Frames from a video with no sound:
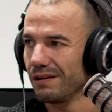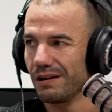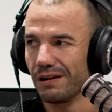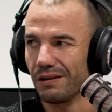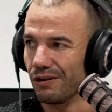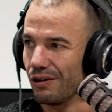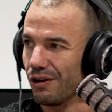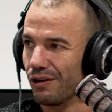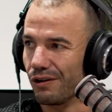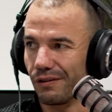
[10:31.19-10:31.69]

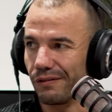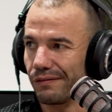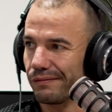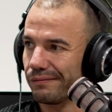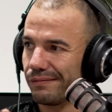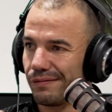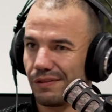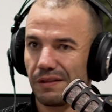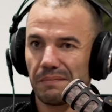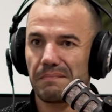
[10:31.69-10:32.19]
along
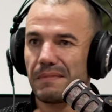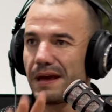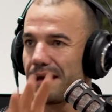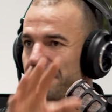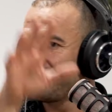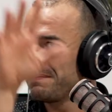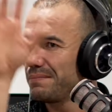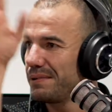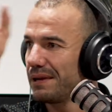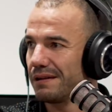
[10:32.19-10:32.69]
the map
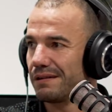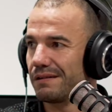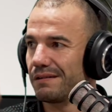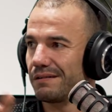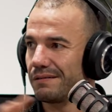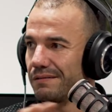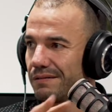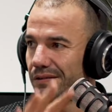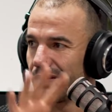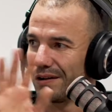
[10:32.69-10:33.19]

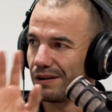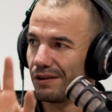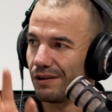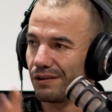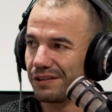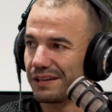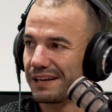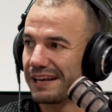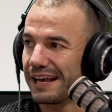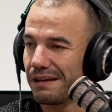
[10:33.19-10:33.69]
and
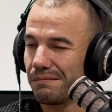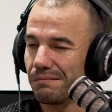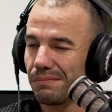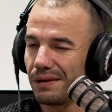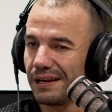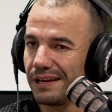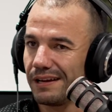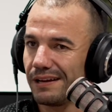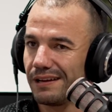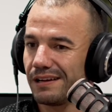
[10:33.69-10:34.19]
along the
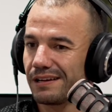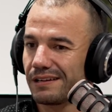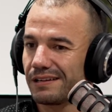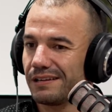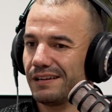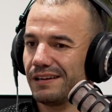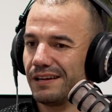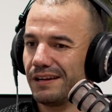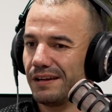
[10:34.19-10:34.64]
gameplay, like